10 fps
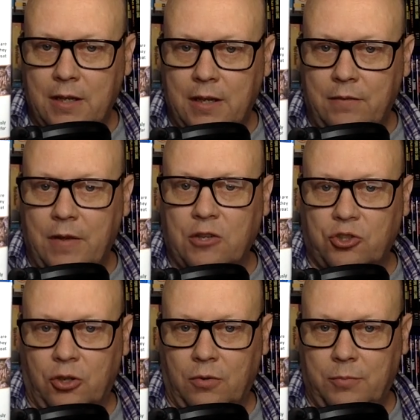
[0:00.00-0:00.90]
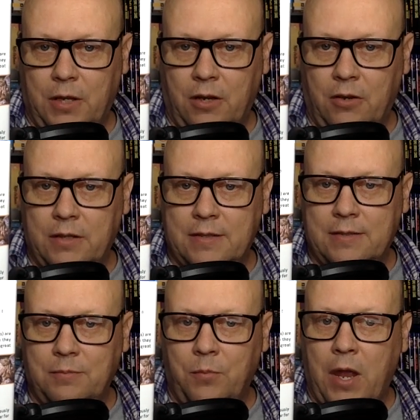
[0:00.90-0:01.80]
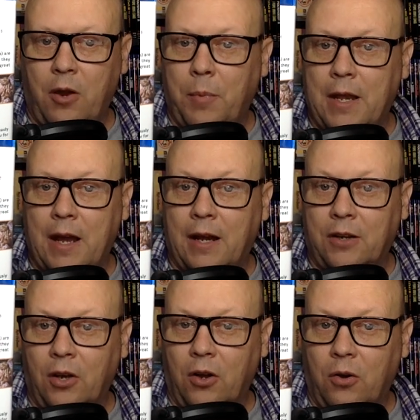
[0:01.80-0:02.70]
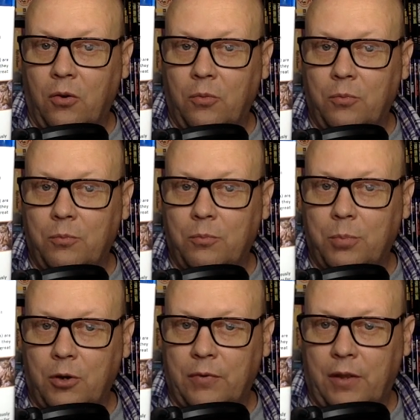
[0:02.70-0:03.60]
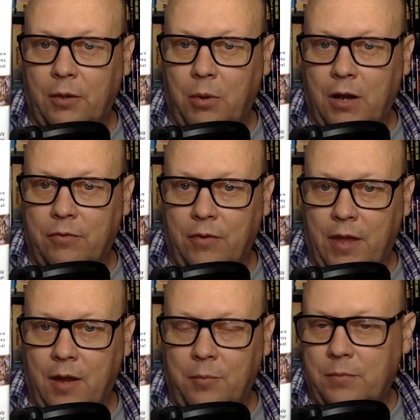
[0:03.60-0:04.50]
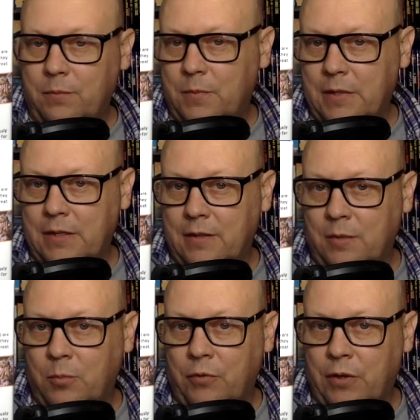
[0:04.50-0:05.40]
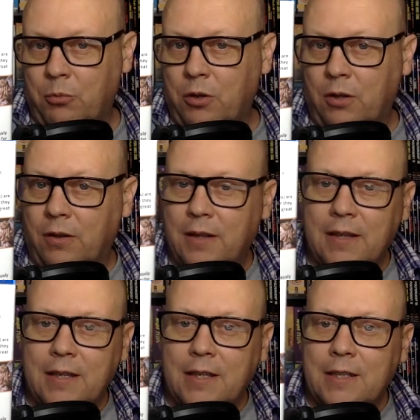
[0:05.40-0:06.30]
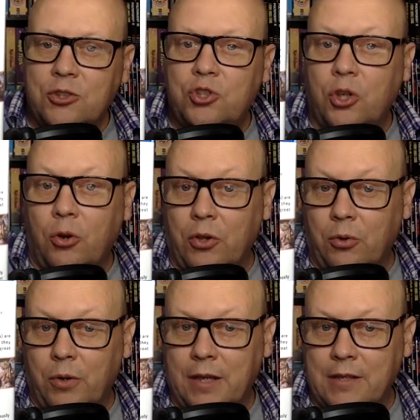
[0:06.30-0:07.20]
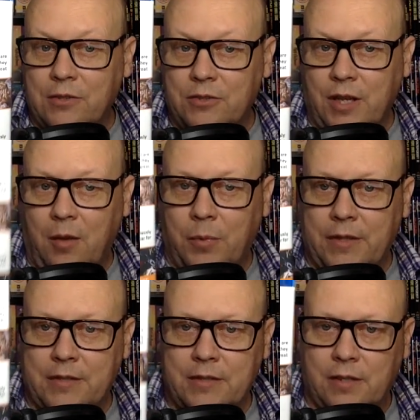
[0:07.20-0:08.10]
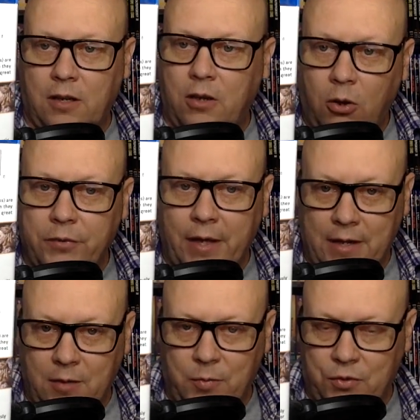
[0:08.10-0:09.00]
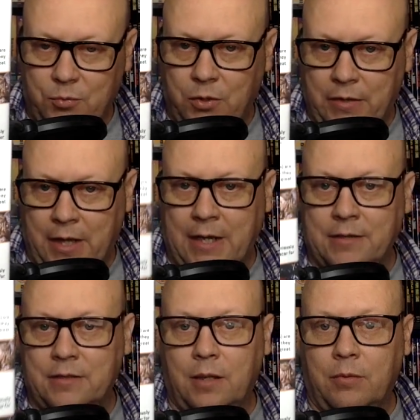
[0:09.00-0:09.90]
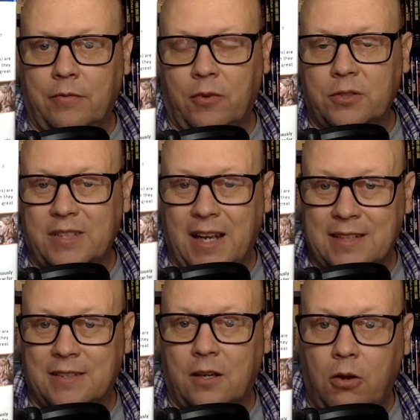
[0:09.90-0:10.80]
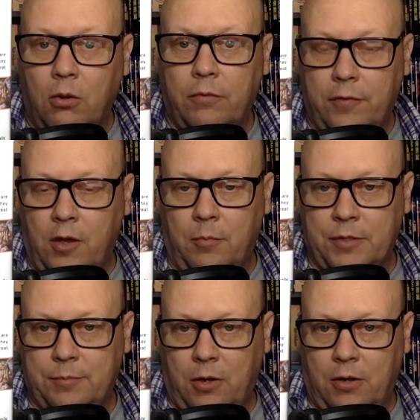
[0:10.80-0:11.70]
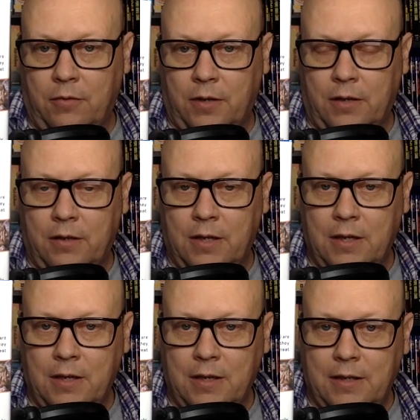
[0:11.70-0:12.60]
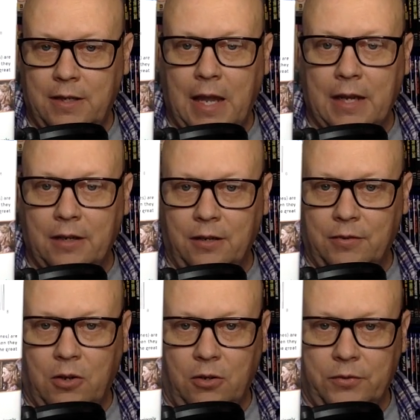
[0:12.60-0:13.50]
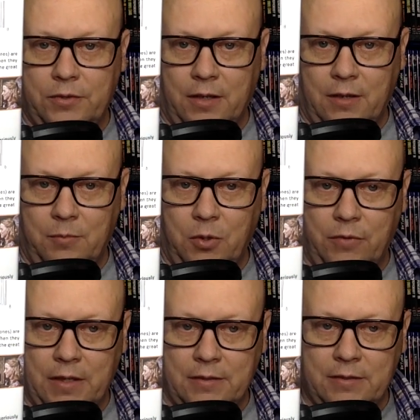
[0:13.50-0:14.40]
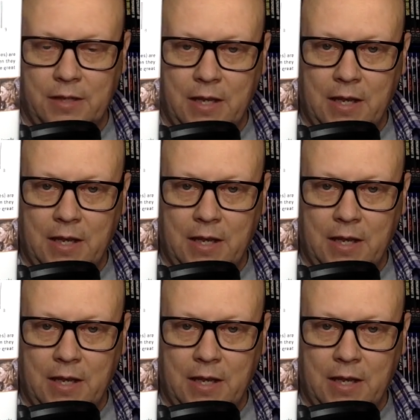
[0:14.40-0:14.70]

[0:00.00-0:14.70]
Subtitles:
adventure. You know, it may or may not go perfectly well for them. the movie will show you in due time. But this is a cult item. It's a movie that I discovered first as a cult film, as part of a canon of cult movies.